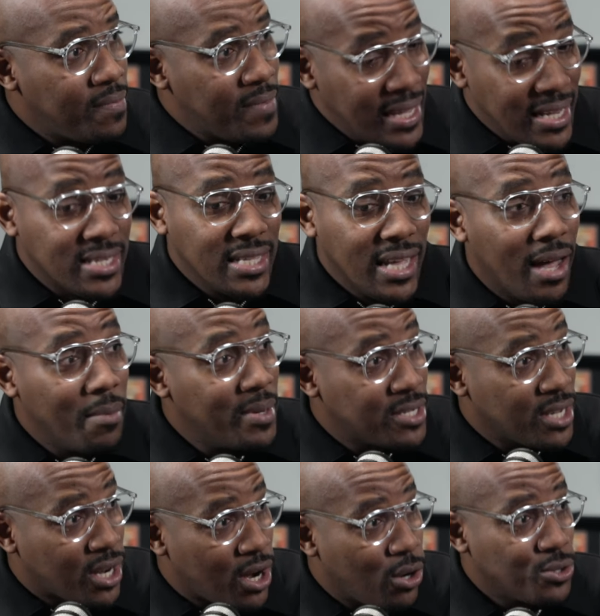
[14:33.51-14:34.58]
Islam
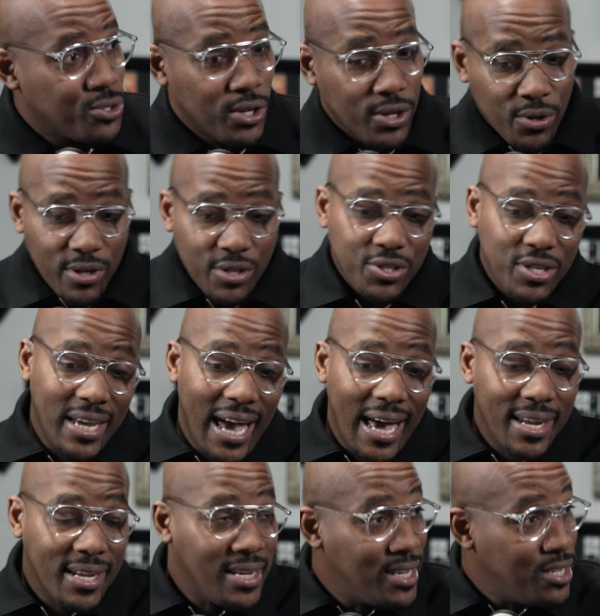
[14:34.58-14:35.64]
is a culture.
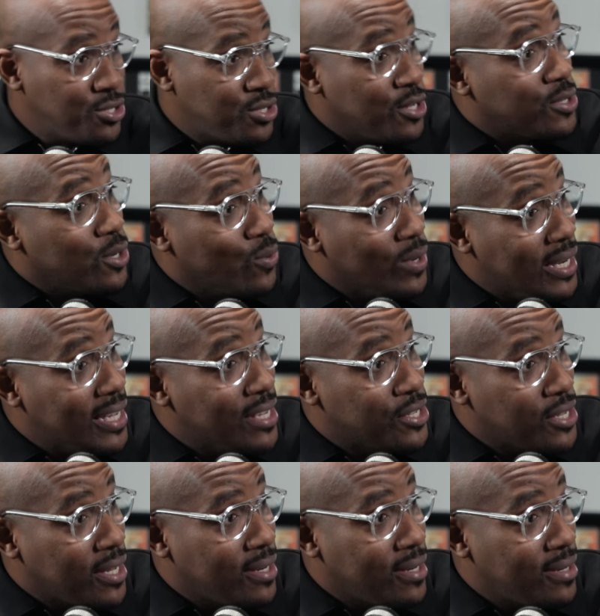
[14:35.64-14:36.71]
Christianity is just a religion.